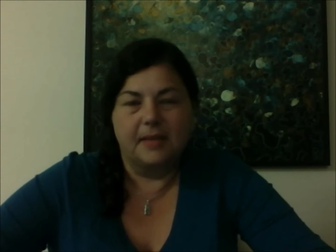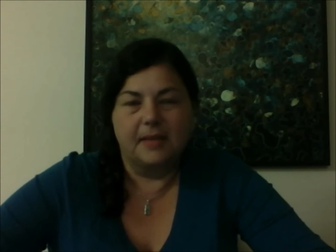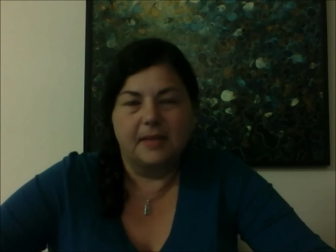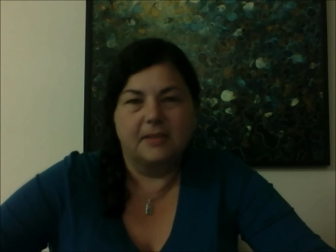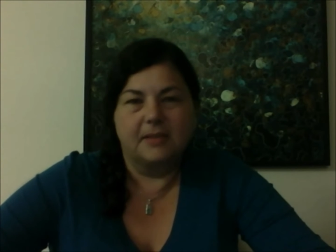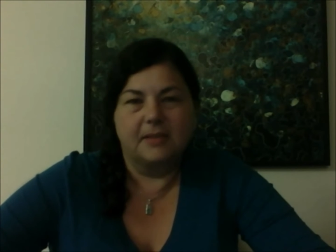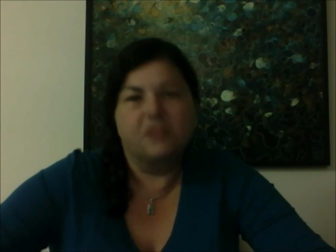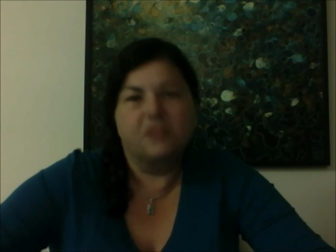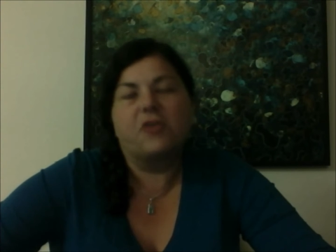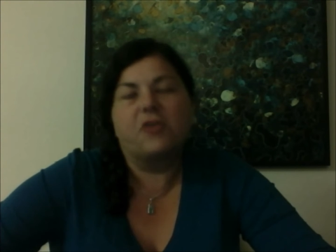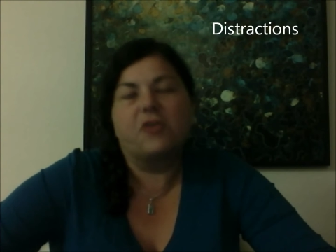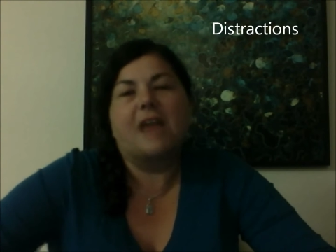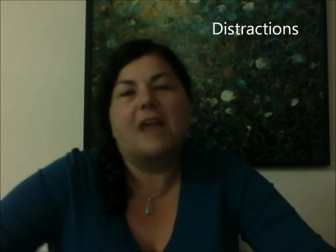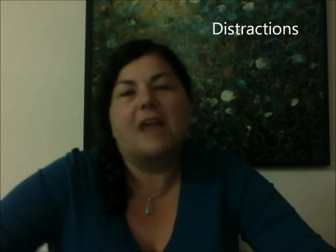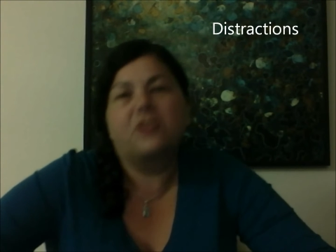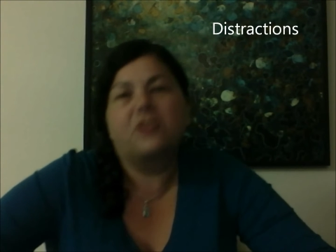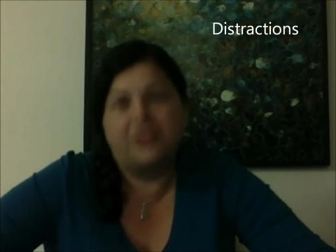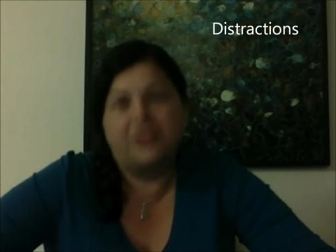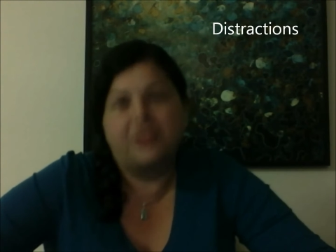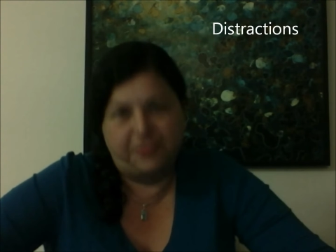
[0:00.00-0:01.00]

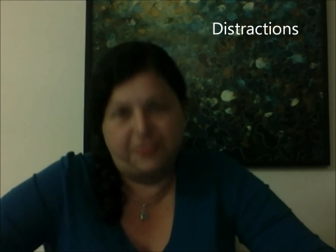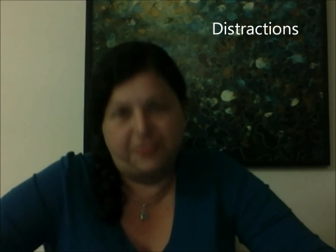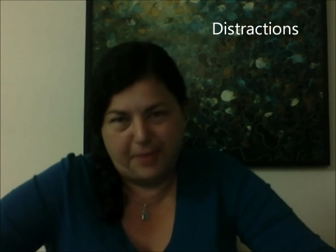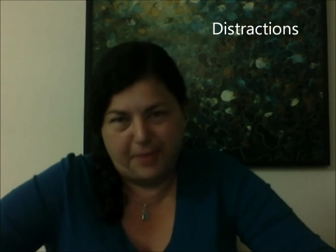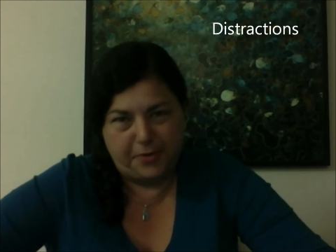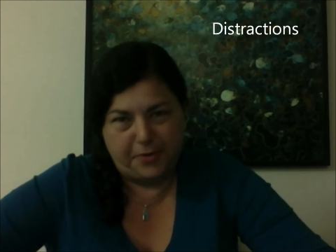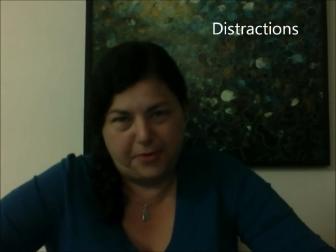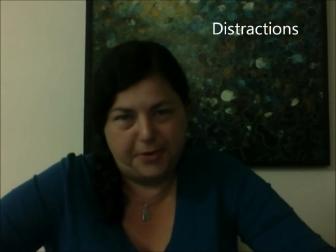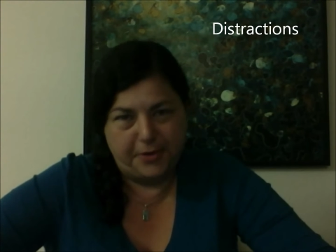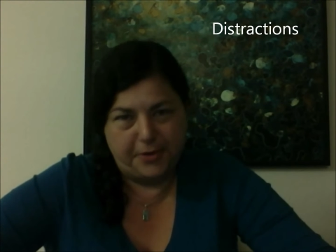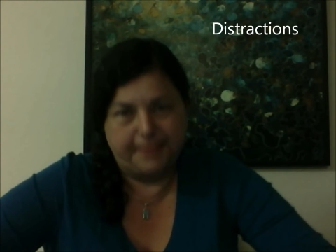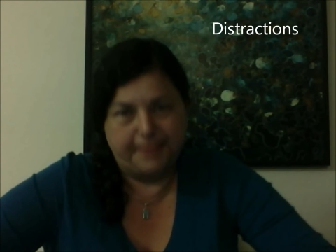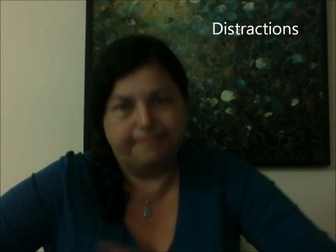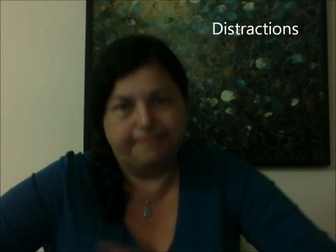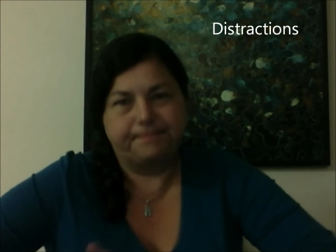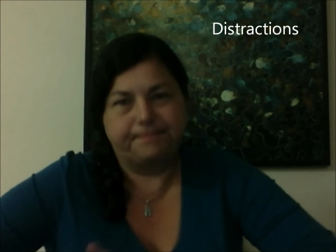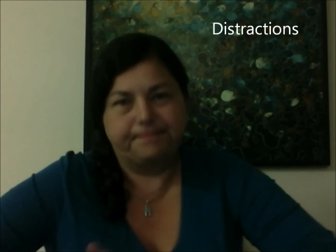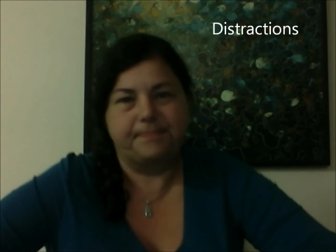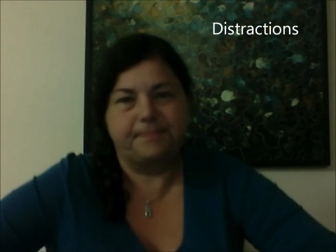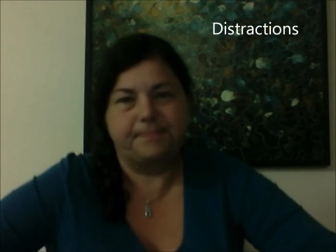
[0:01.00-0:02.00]
Distractions of motherhood.
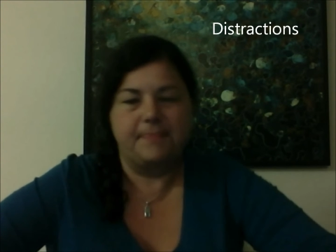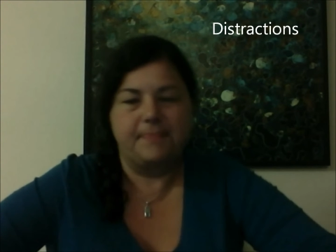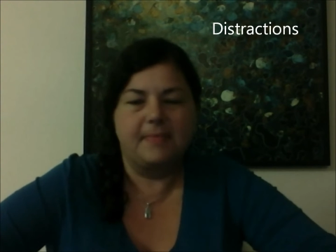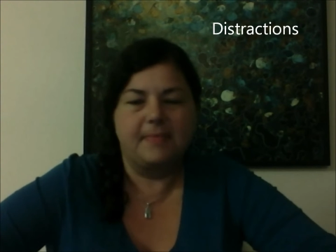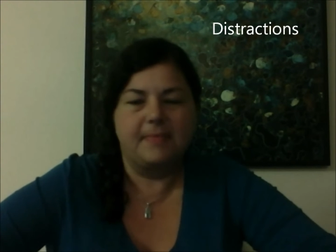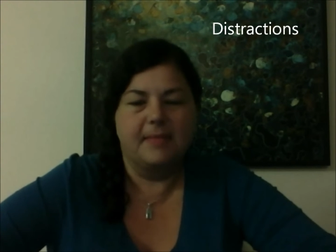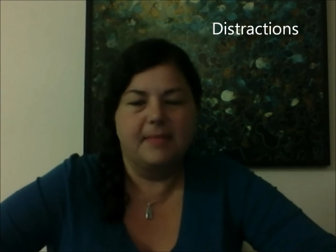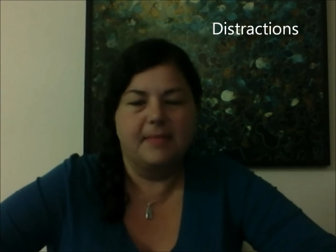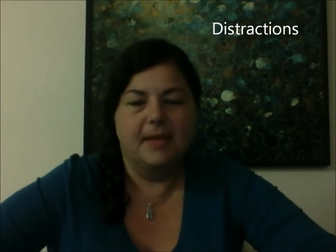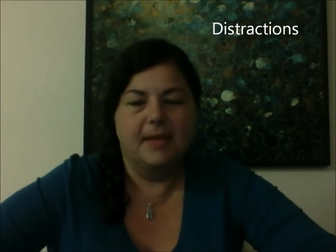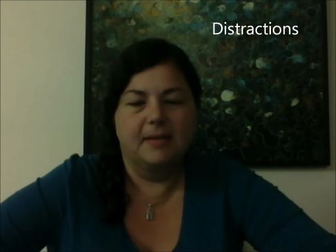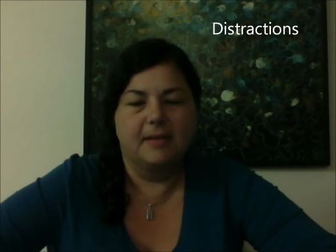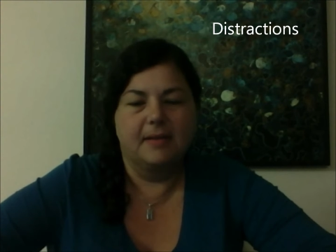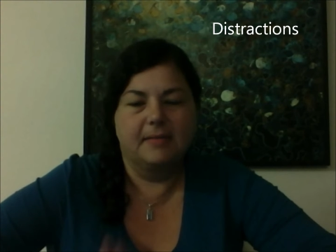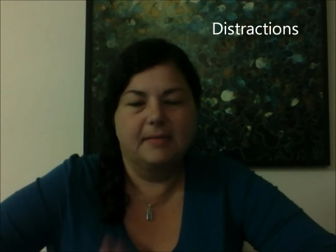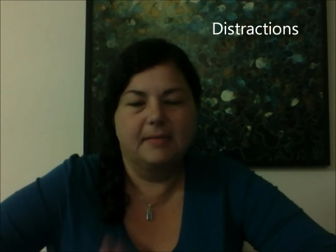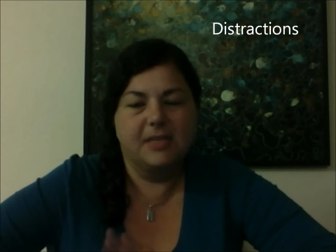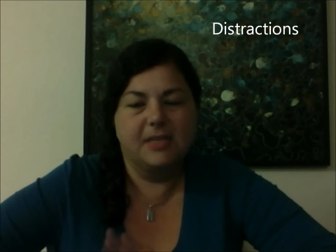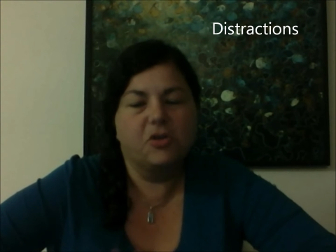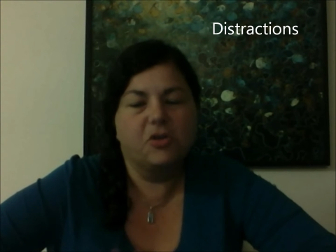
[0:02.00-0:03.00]

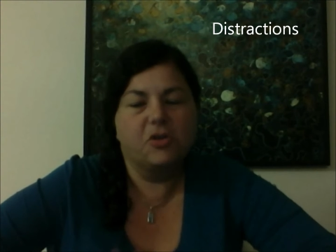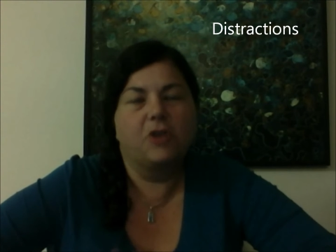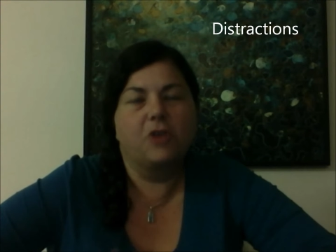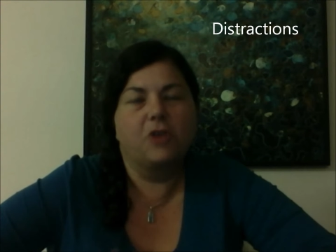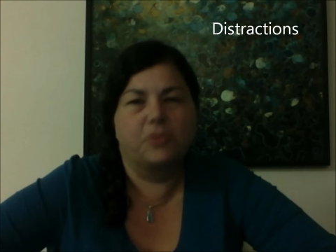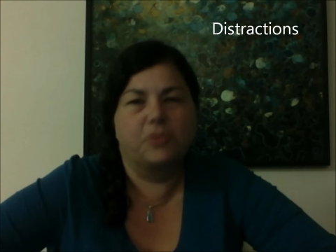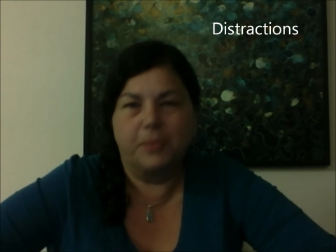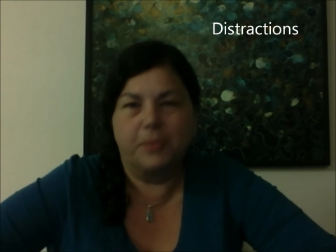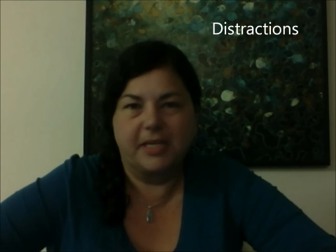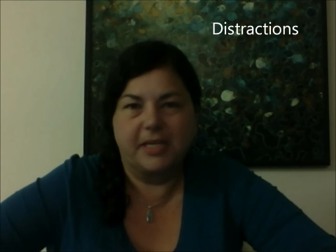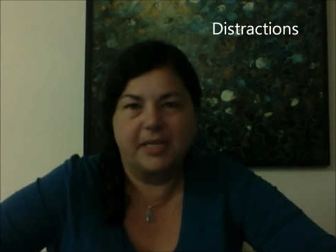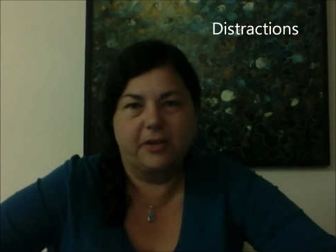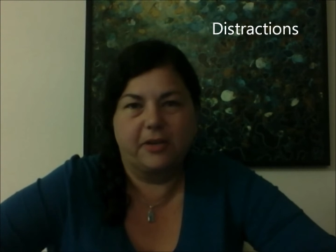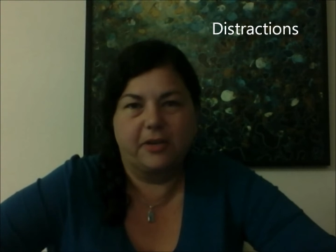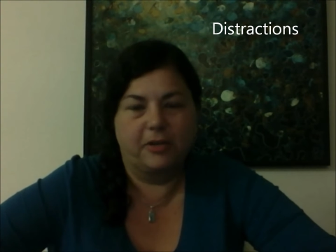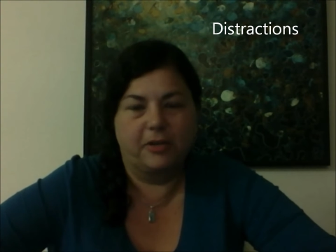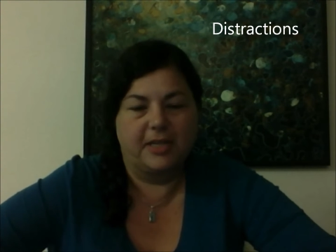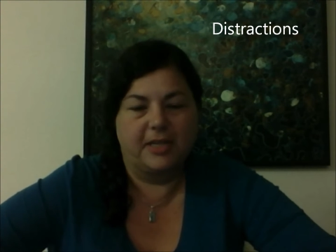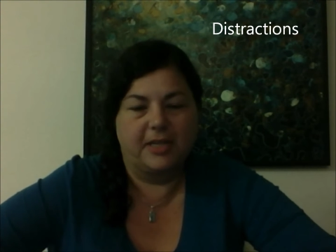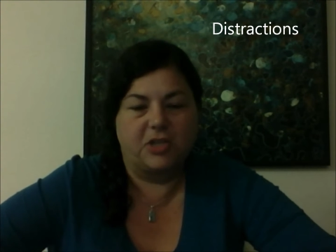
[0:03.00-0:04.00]
These are also
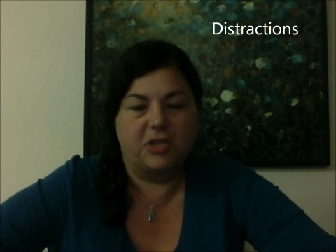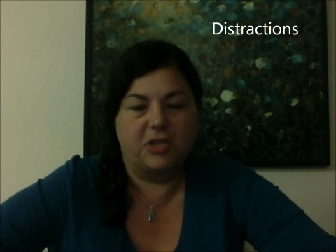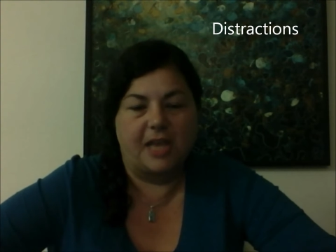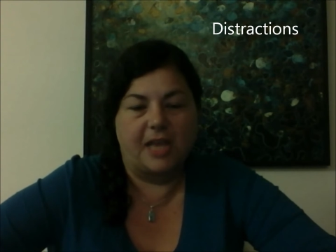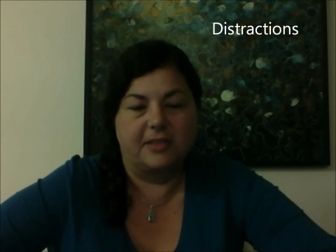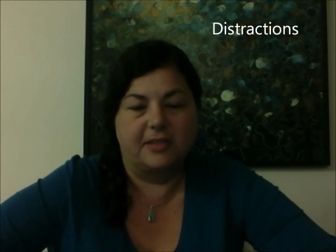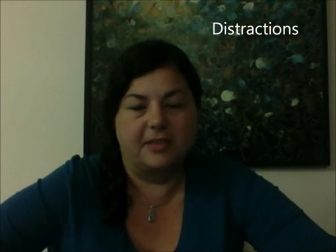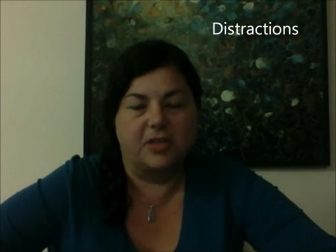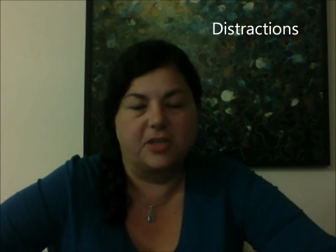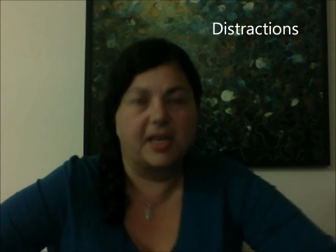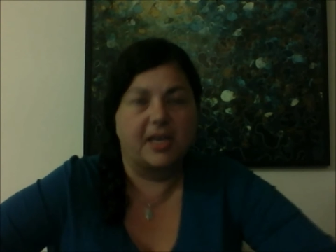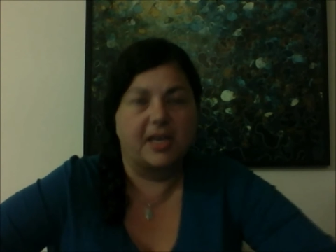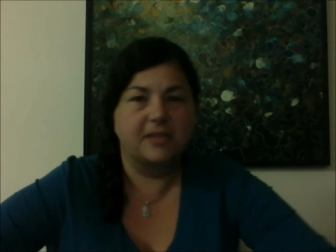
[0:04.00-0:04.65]
particularly challenging,